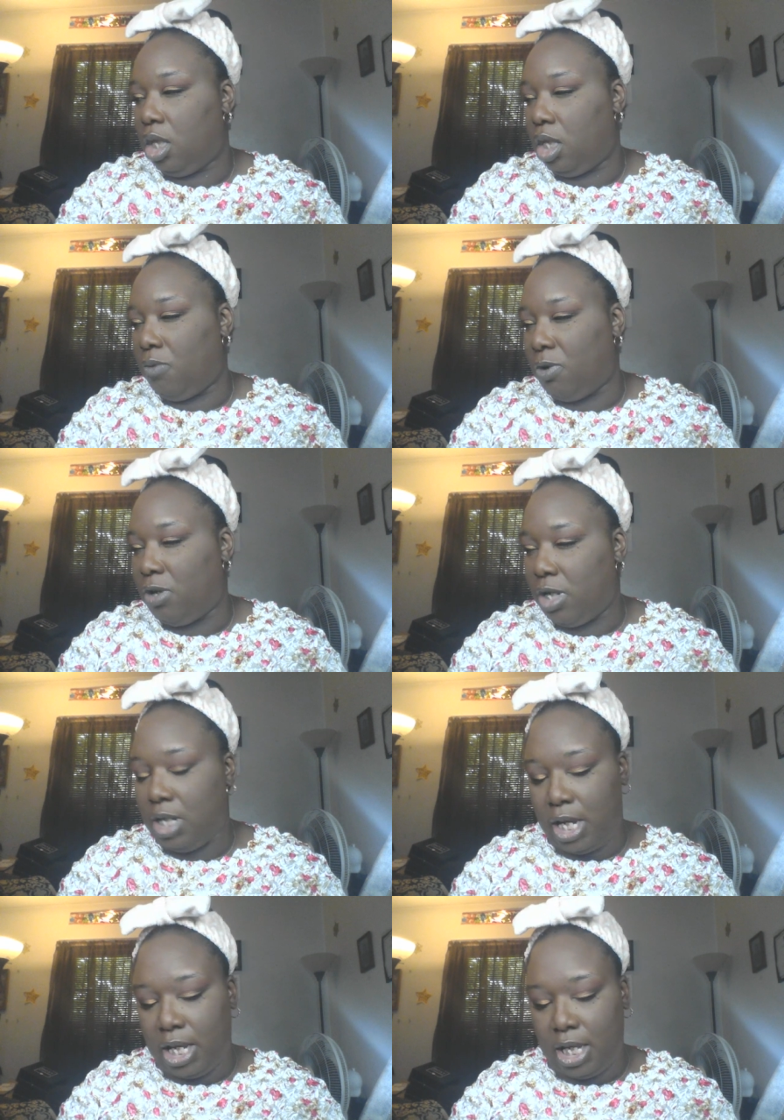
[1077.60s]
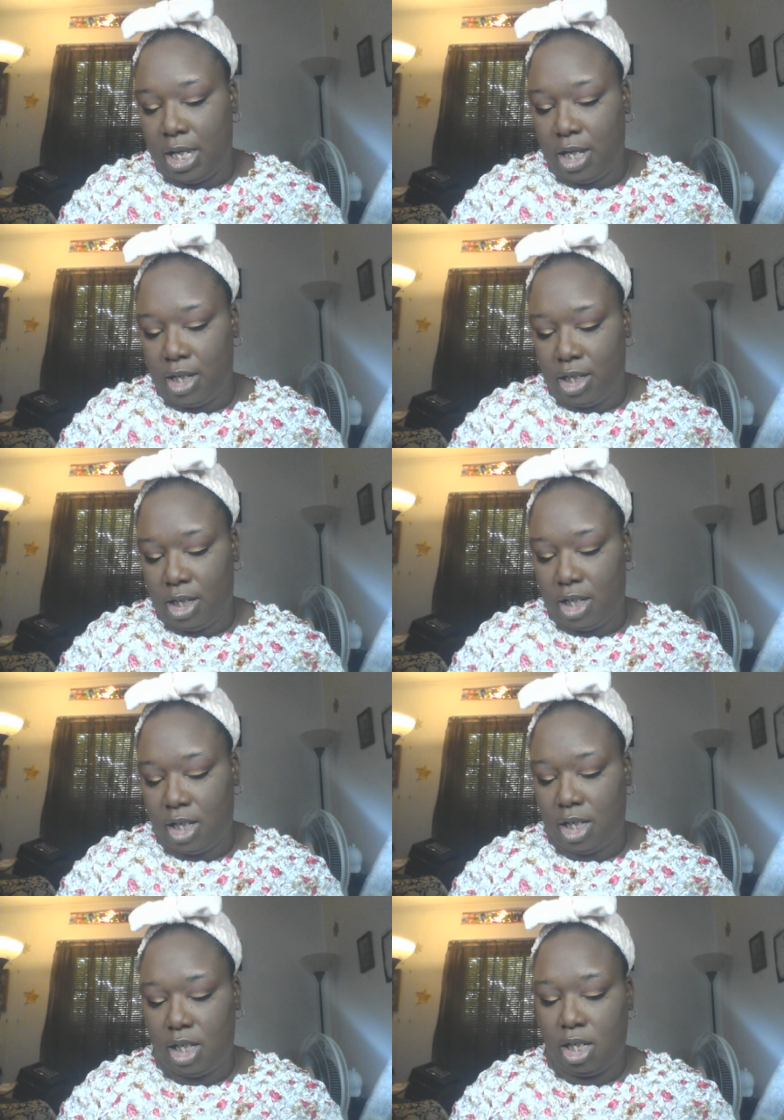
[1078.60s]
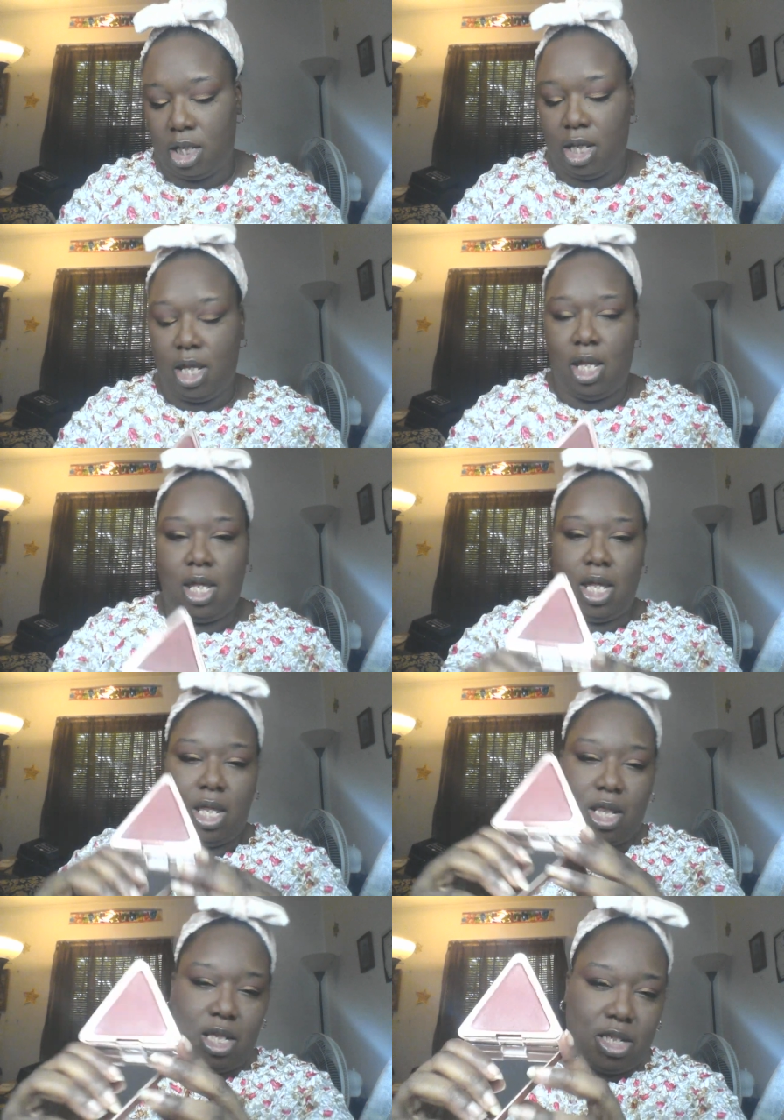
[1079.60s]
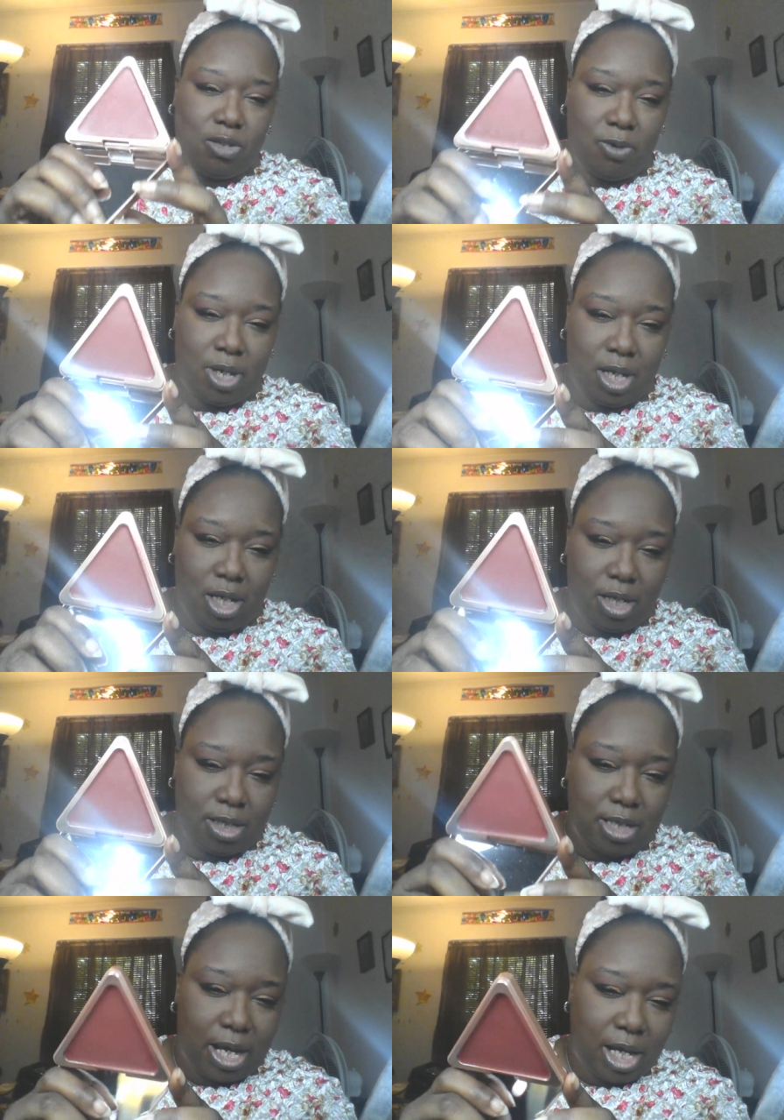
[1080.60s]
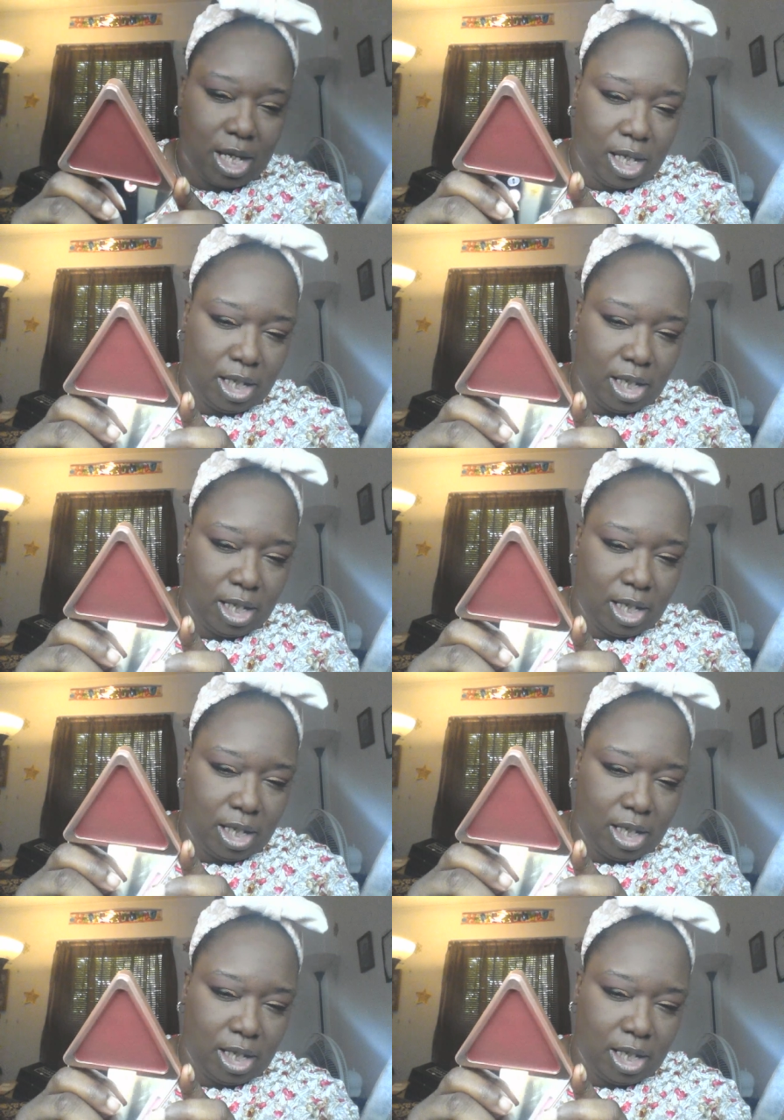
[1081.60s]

And we're going to take it, and this is what it looks like.